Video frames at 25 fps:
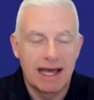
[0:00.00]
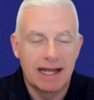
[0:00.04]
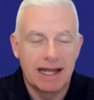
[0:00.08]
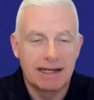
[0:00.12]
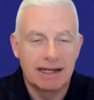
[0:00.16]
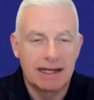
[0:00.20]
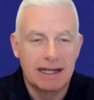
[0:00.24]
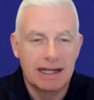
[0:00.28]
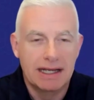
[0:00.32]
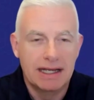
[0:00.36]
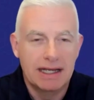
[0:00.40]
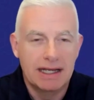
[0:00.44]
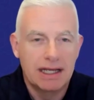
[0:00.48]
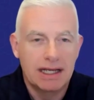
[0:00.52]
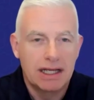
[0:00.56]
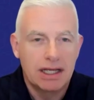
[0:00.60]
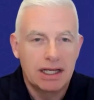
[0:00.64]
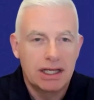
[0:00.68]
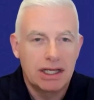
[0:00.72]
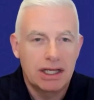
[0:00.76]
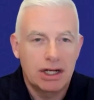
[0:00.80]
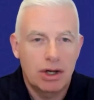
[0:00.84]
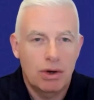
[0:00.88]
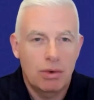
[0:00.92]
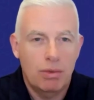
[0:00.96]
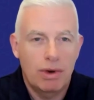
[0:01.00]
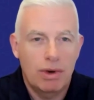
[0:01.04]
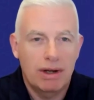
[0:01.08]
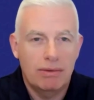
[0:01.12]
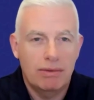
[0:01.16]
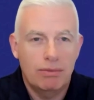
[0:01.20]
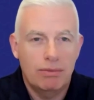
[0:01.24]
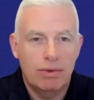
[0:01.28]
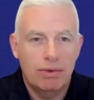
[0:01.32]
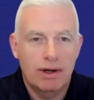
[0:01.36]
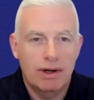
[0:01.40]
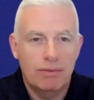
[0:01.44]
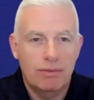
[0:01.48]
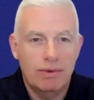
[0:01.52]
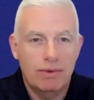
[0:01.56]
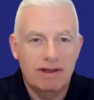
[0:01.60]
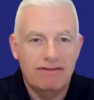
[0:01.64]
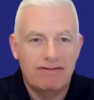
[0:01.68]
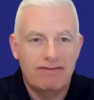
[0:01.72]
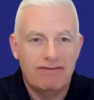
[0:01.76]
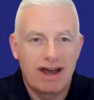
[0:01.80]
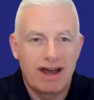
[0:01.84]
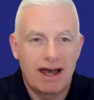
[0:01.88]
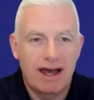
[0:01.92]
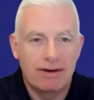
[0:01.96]
And what we
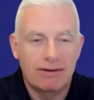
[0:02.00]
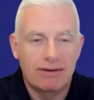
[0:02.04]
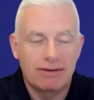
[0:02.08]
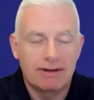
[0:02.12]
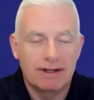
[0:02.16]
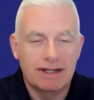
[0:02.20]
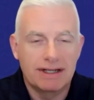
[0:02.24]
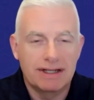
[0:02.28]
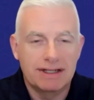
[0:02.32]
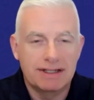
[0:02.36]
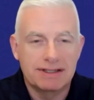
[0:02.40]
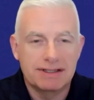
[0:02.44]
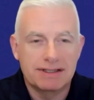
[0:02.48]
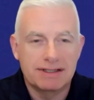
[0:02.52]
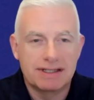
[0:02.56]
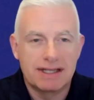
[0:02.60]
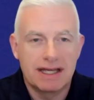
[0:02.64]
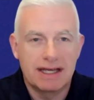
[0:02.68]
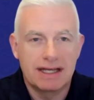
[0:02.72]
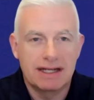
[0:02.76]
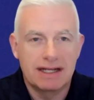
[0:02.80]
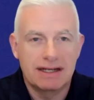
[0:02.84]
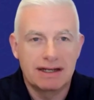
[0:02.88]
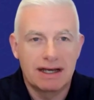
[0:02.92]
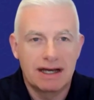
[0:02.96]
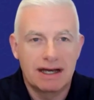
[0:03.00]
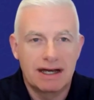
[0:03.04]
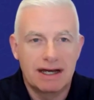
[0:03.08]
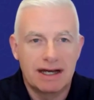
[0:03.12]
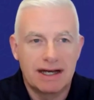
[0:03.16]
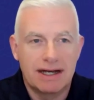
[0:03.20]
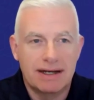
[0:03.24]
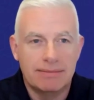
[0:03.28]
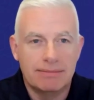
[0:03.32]
found is that